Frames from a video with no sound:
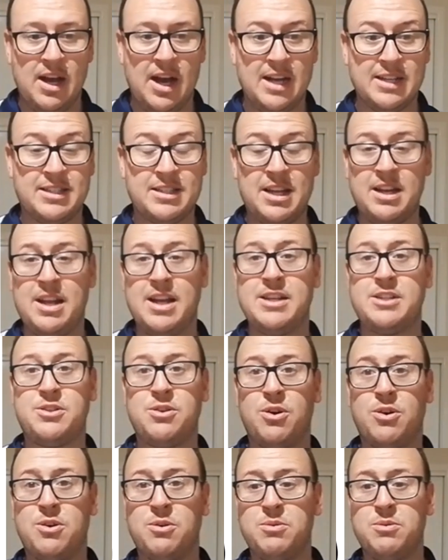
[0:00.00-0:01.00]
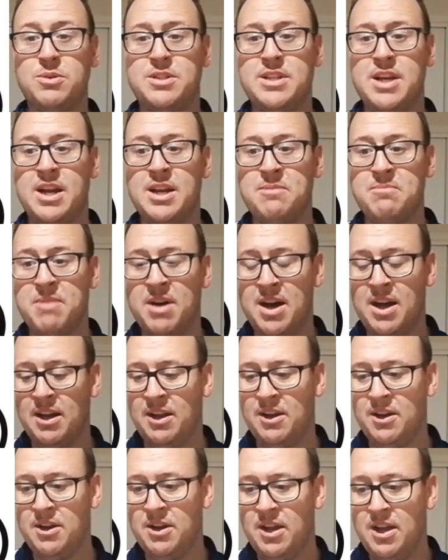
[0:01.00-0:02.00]
Sunday Soccer with Danny
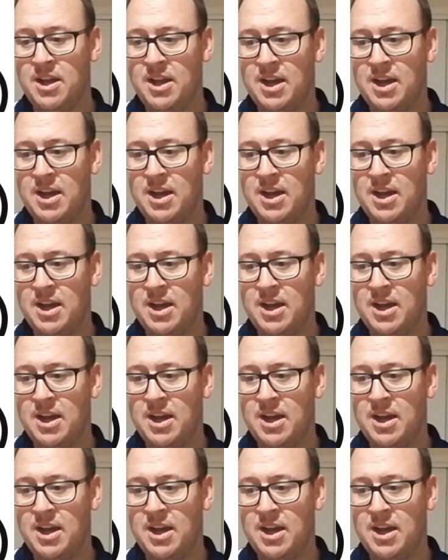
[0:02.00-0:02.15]
Marlowe.